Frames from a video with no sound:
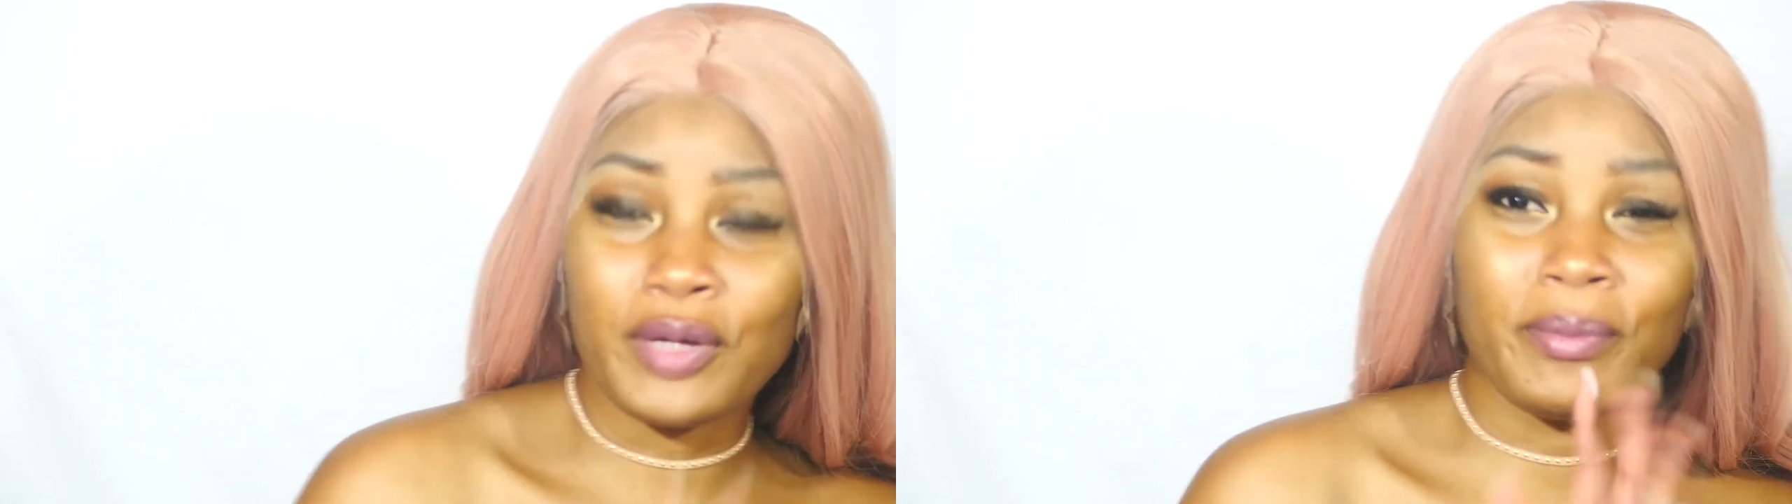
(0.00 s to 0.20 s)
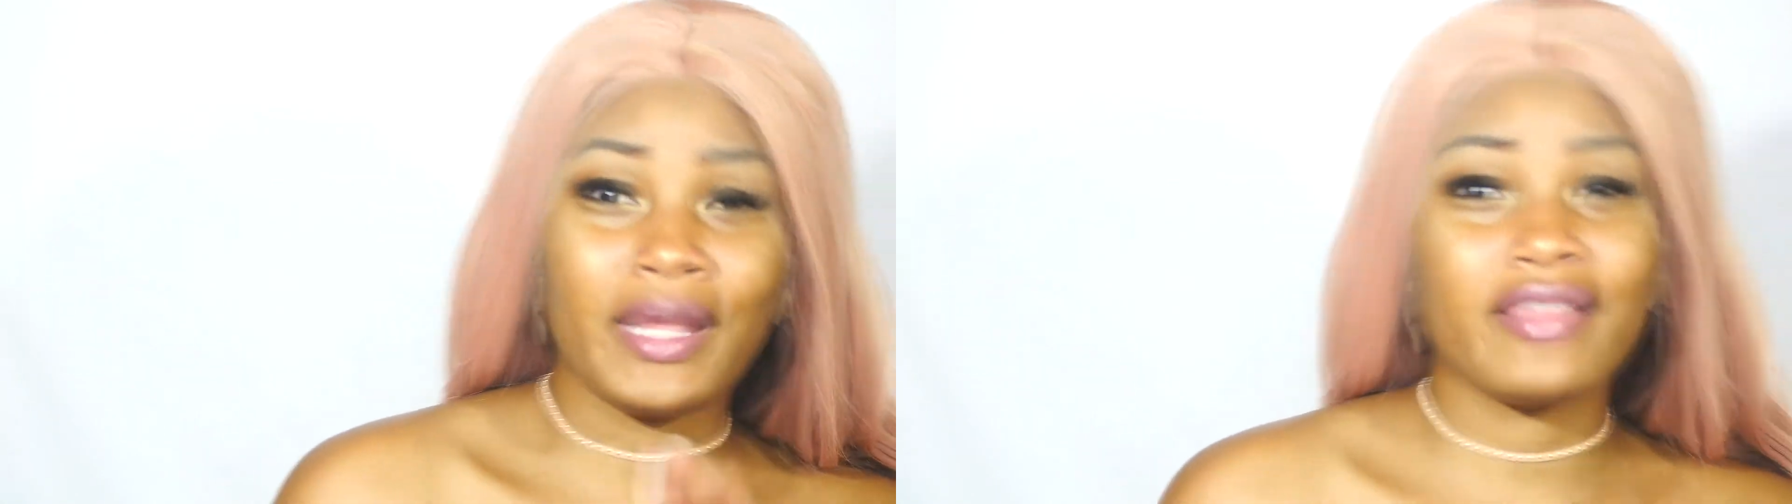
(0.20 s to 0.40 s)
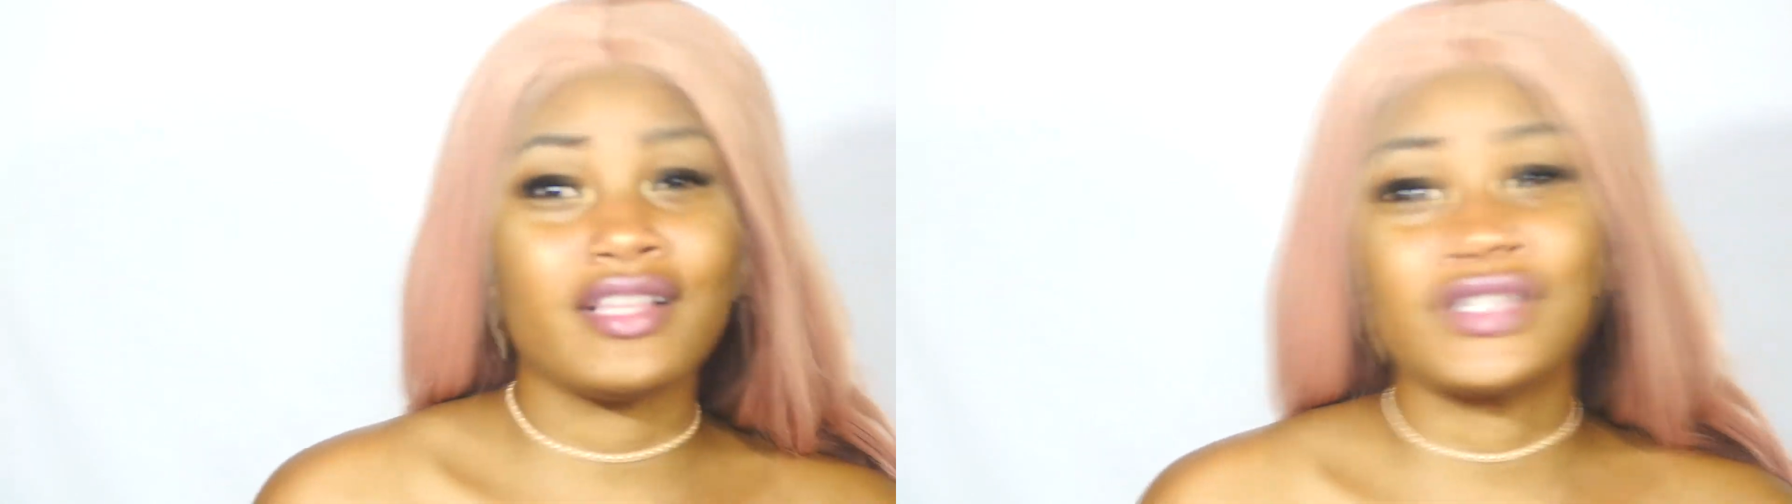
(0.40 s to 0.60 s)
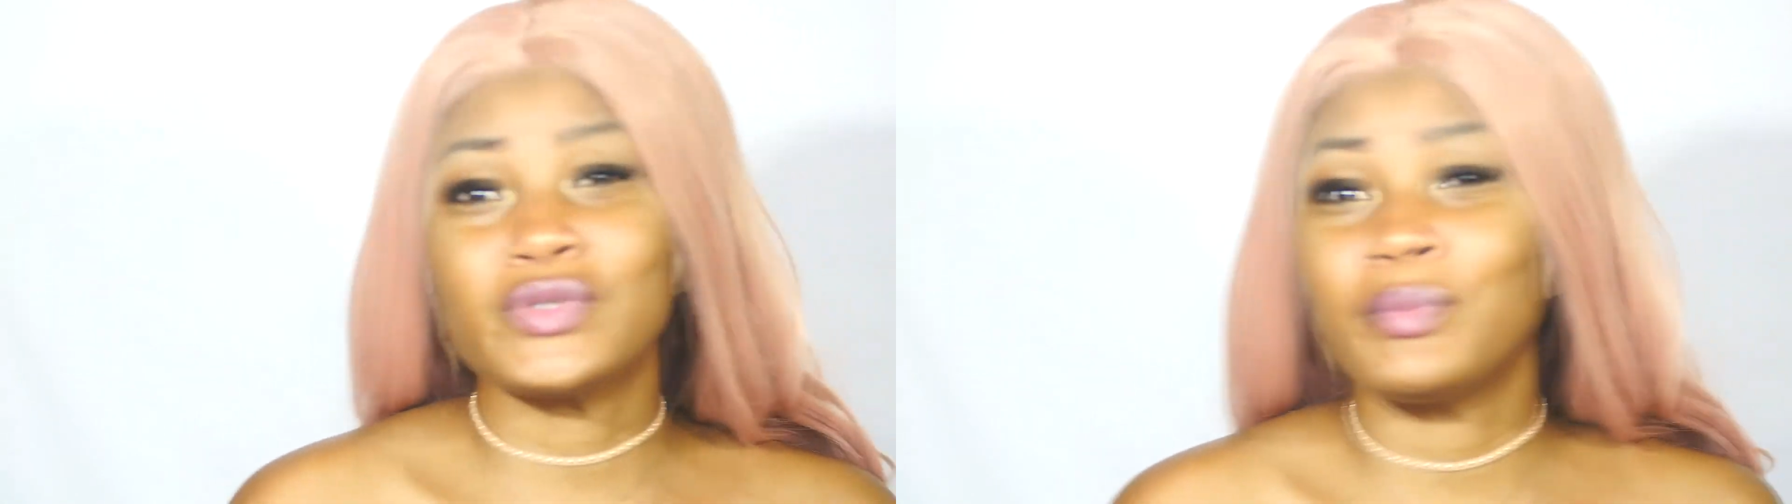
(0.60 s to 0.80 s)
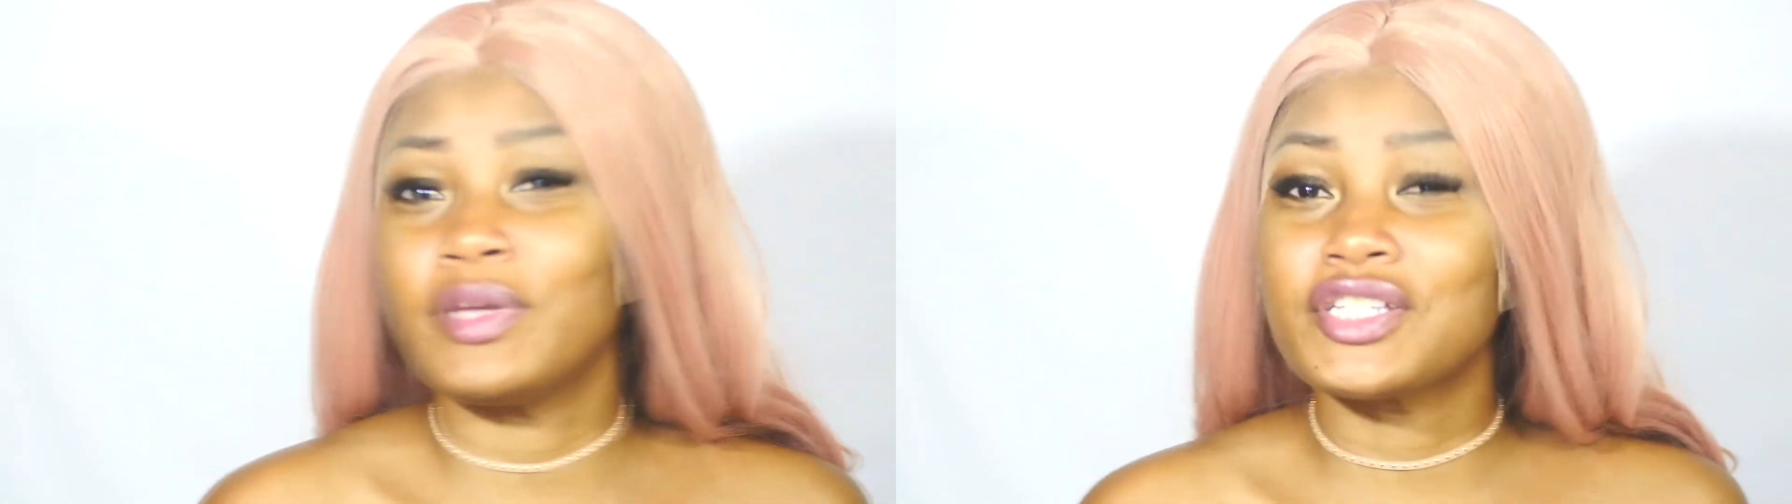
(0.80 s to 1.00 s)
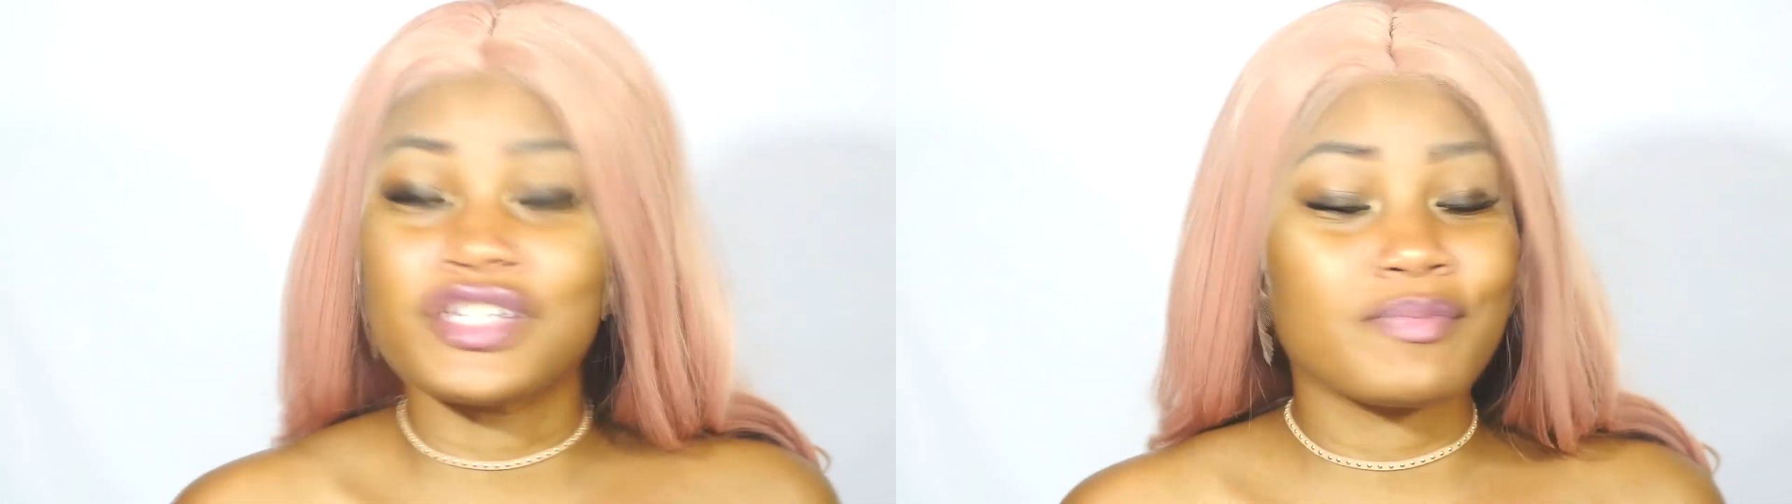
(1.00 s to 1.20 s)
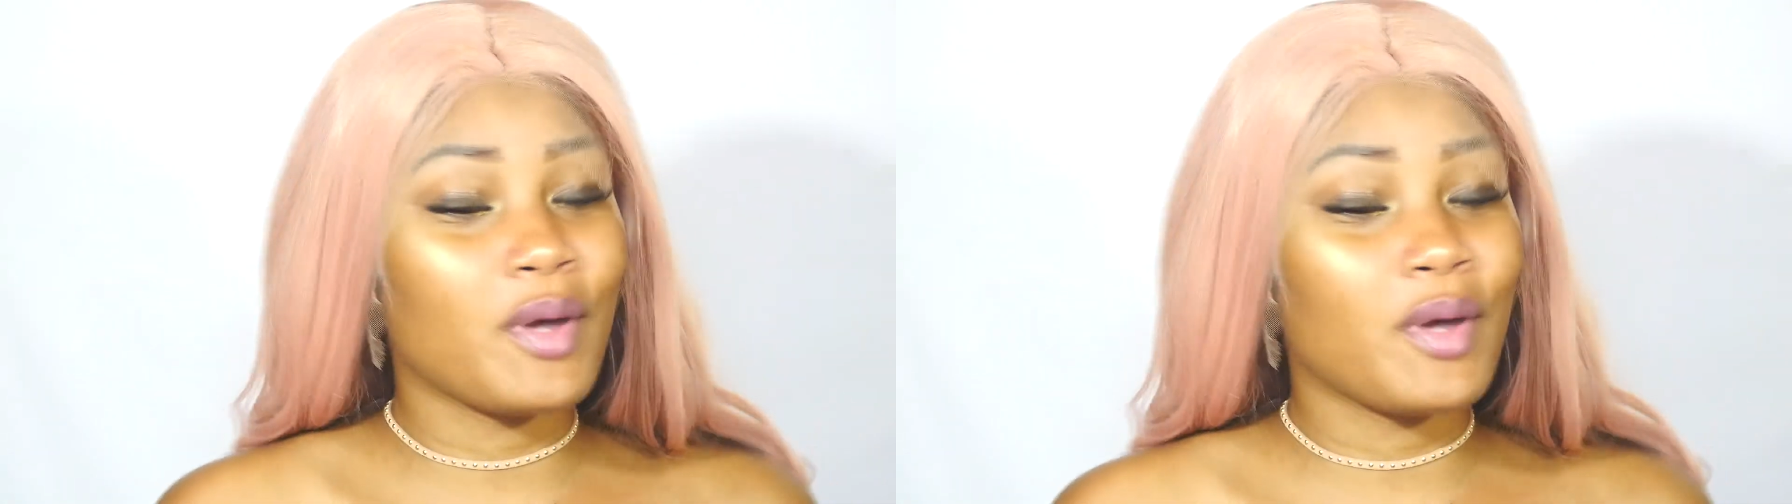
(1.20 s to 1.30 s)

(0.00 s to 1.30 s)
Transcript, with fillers: your bathing suit pictures